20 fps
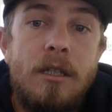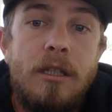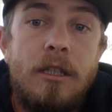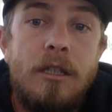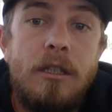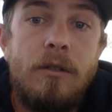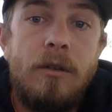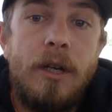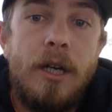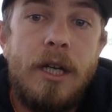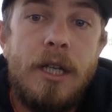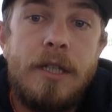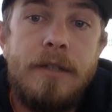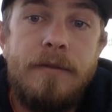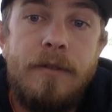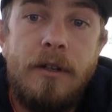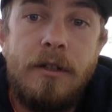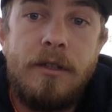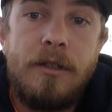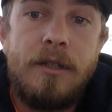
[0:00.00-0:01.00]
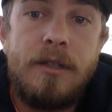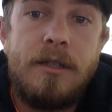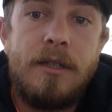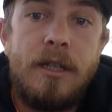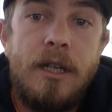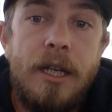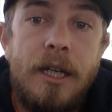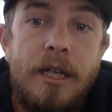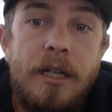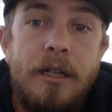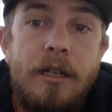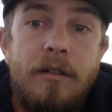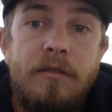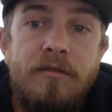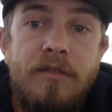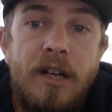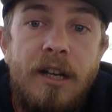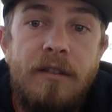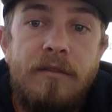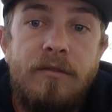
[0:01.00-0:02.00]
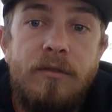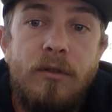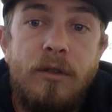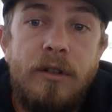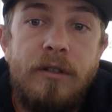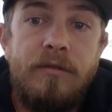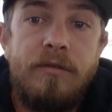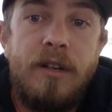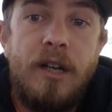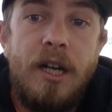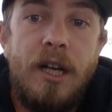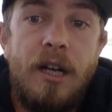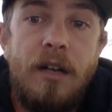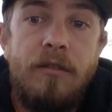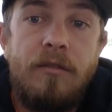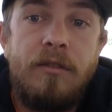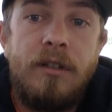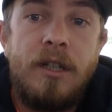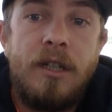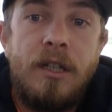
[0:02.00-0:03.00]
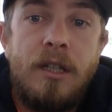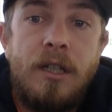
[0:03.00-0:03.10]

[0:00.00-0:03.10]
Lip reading: U.S. versus Slater, 545,